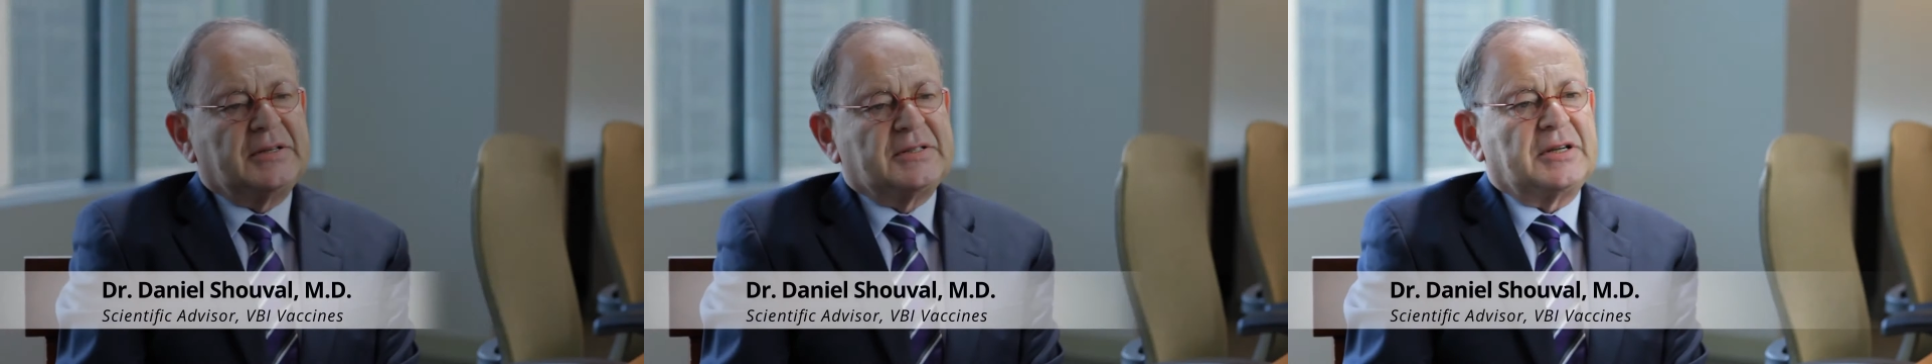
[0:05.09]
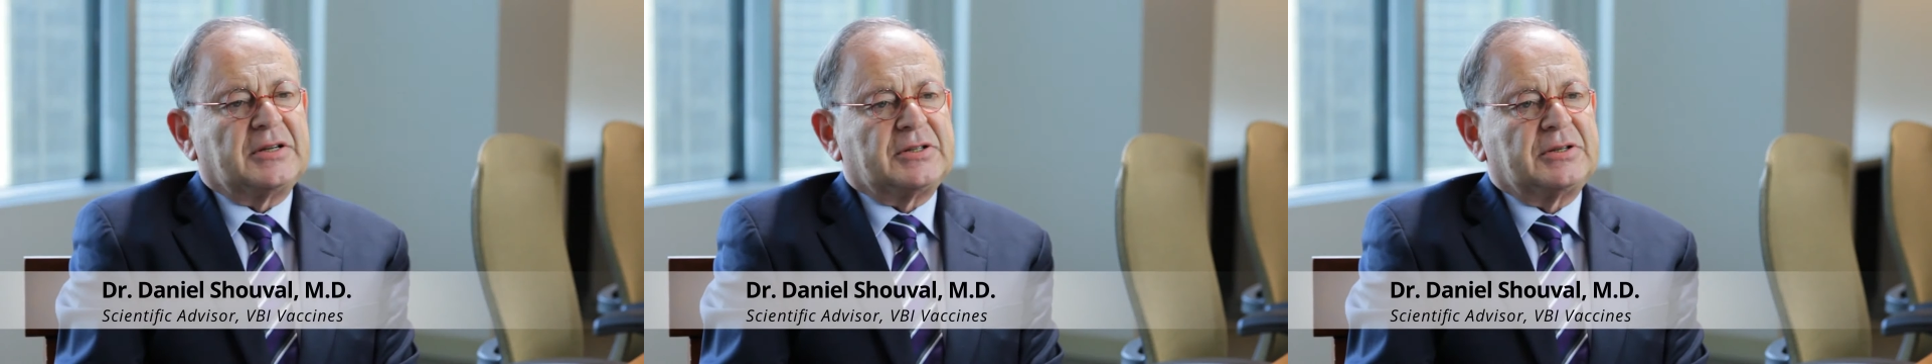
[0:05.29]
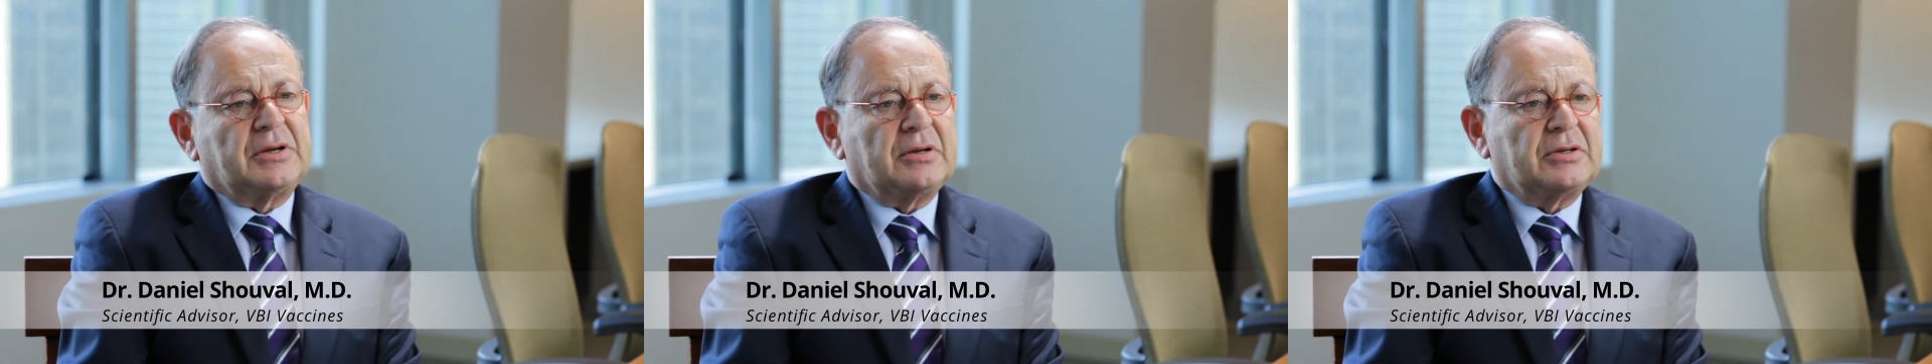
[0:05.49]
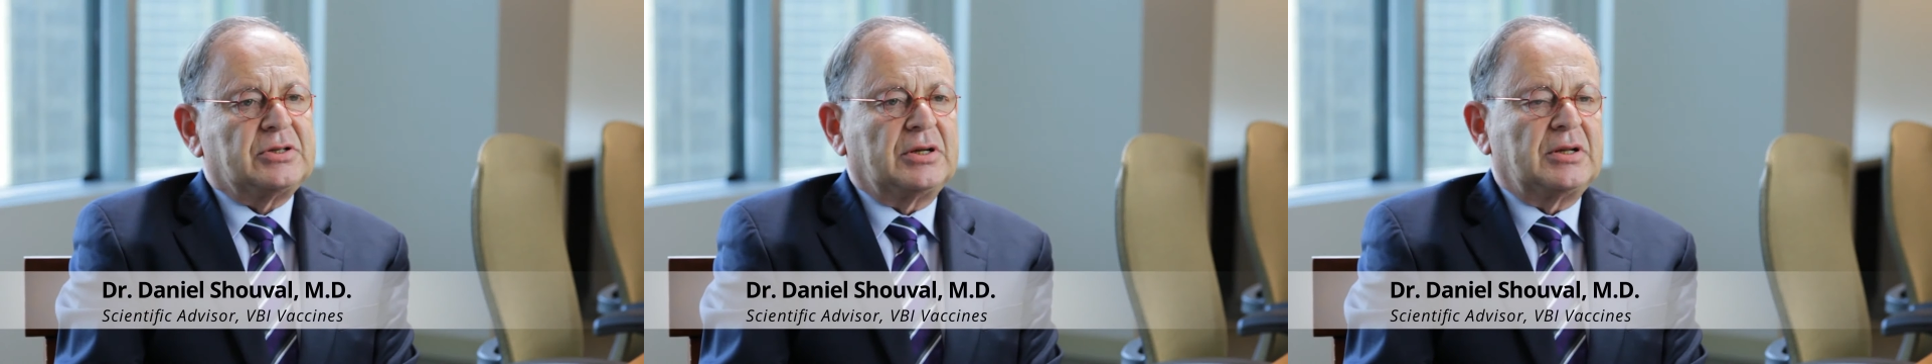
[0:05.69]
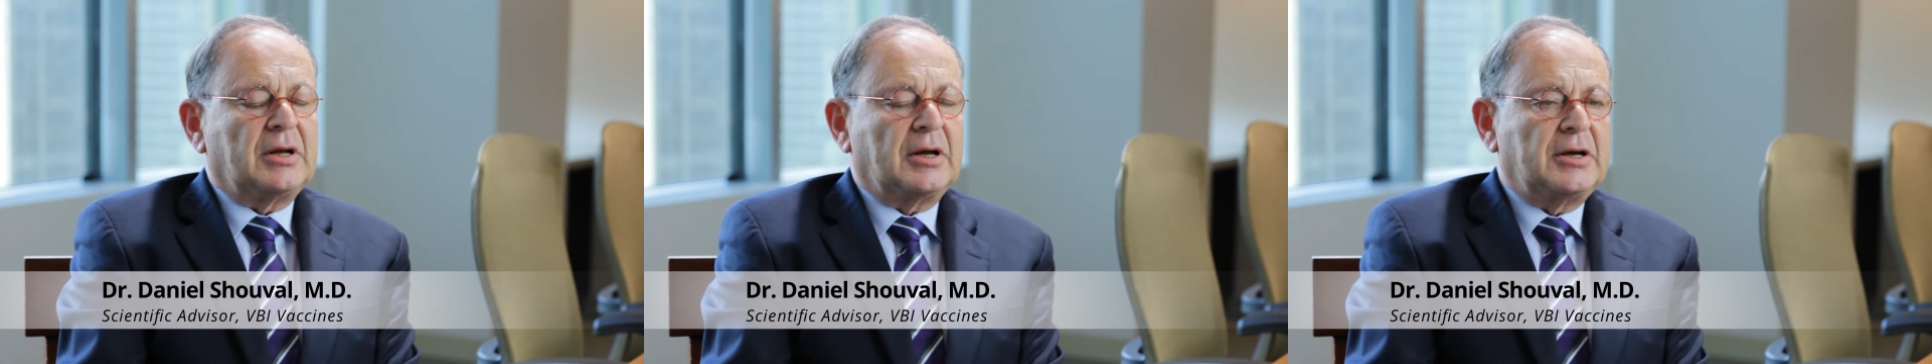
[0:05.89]
is a
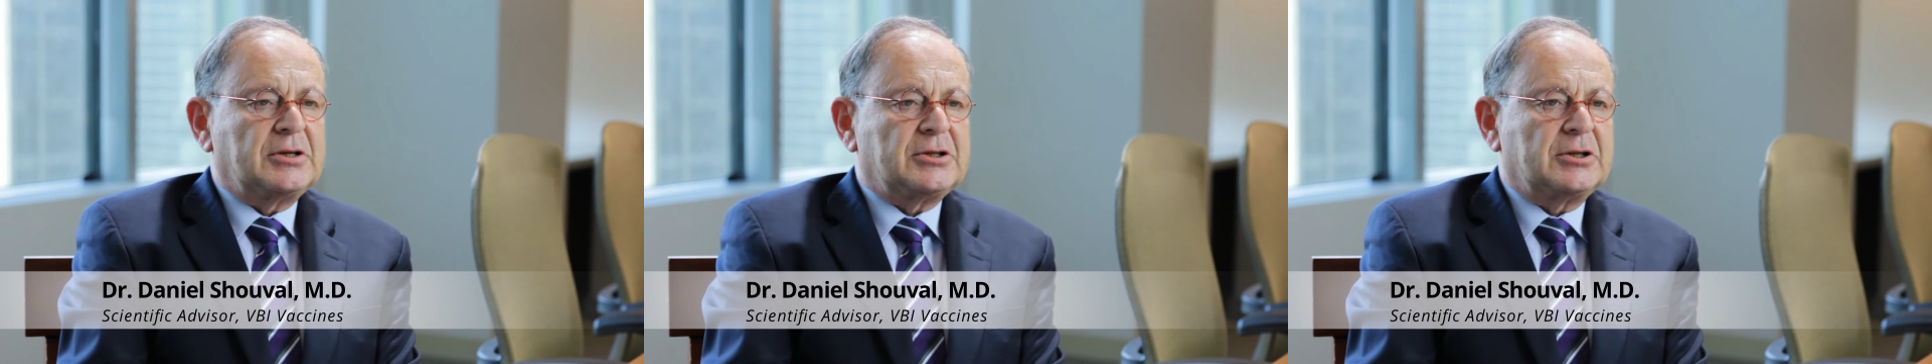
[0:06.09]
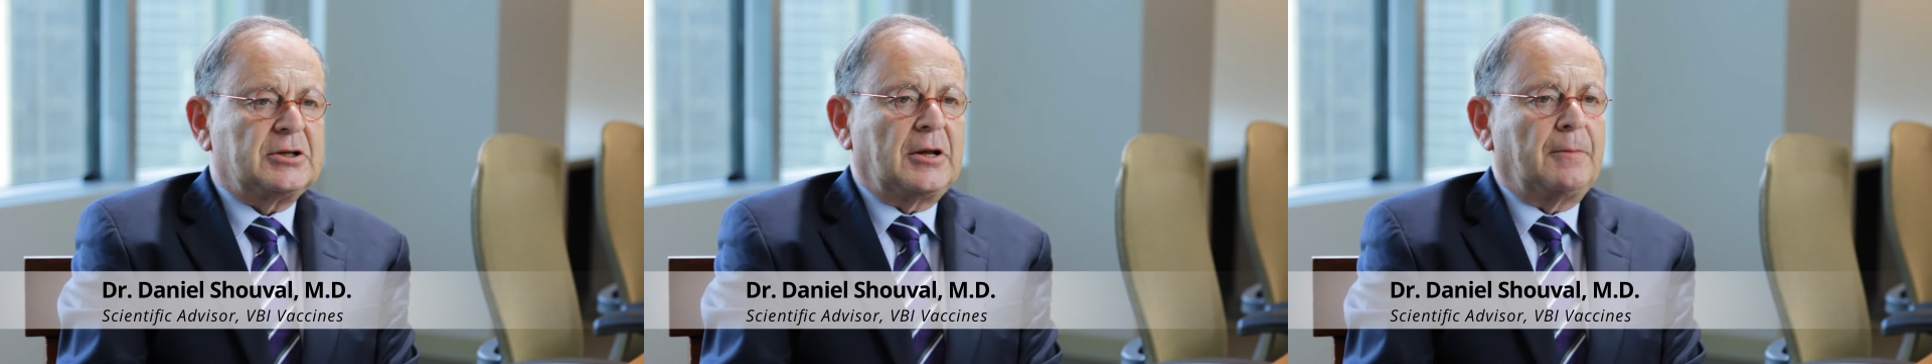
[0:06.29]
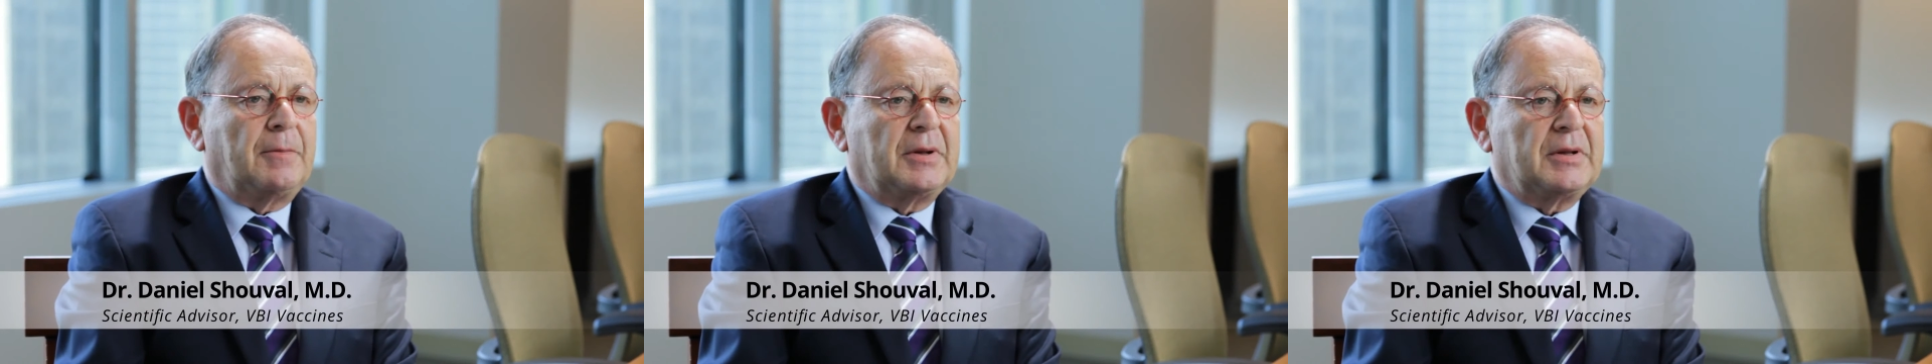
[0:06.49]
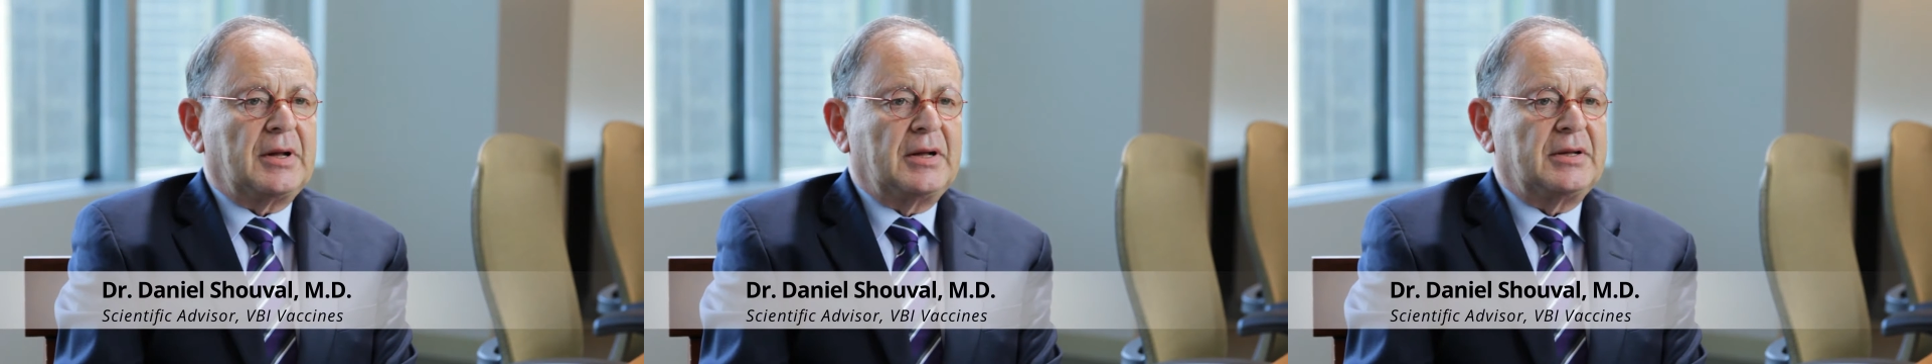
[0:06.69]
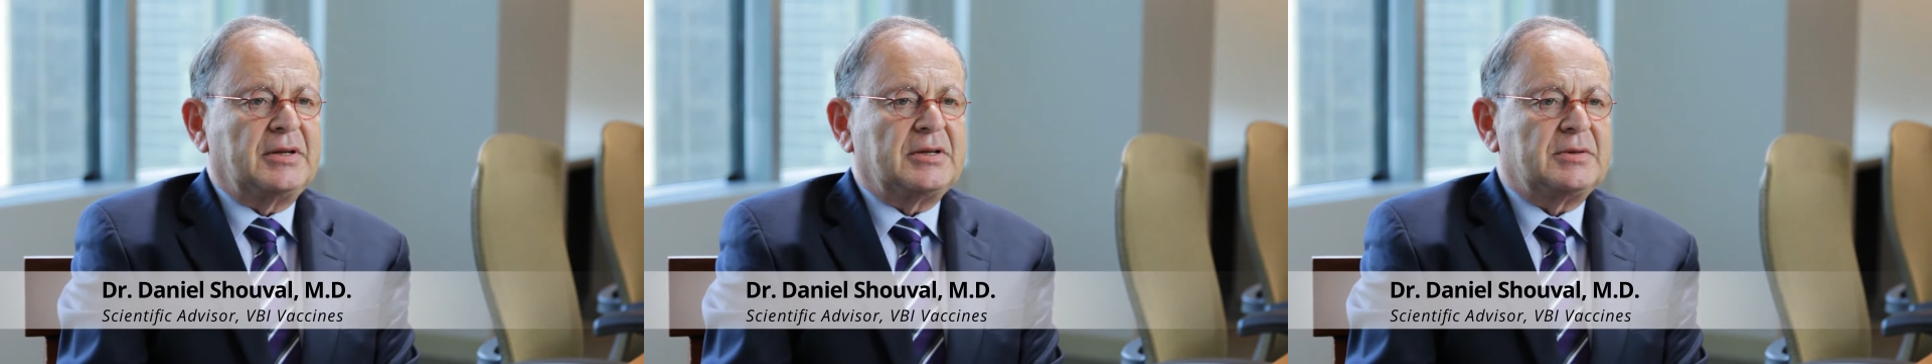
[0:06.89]
third-generation
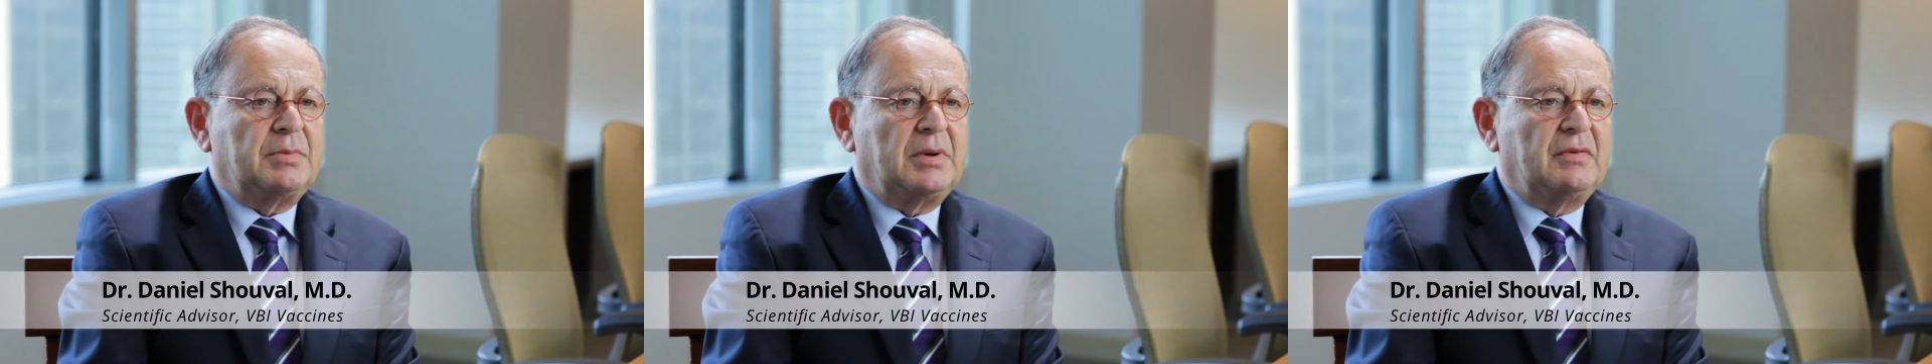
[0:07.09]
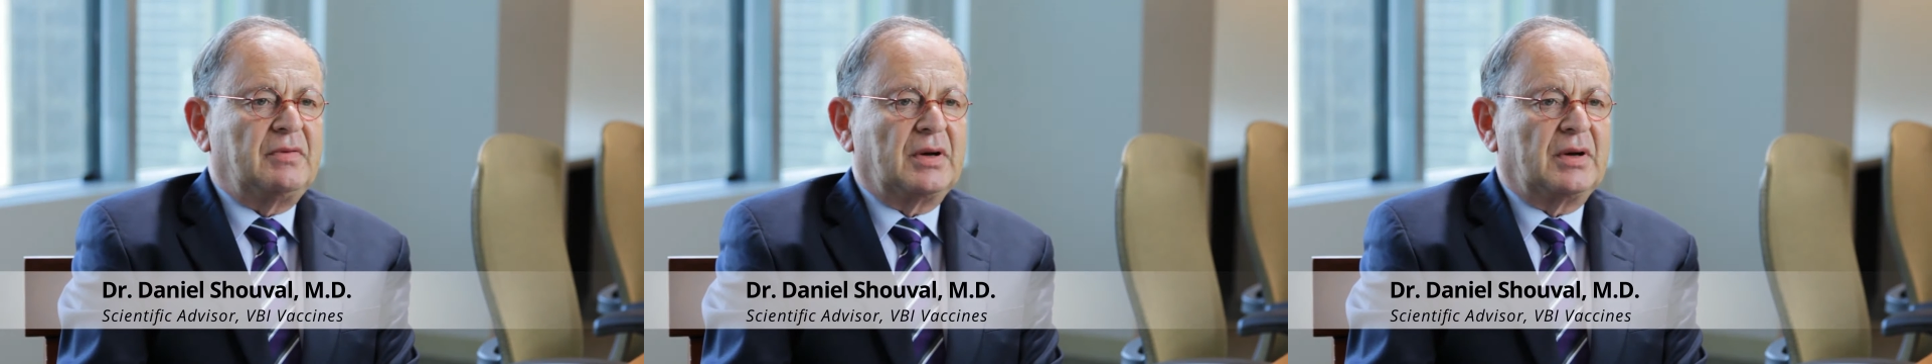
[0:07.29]
hepatitis B